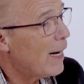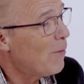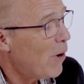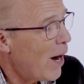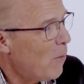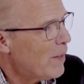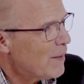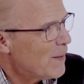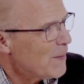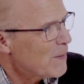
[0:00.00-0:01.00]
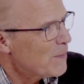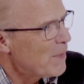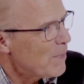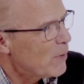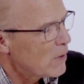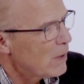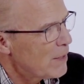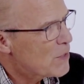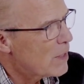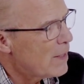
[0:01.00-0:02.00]
want people to
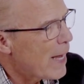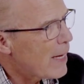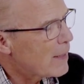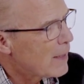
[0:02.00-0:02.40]
listen that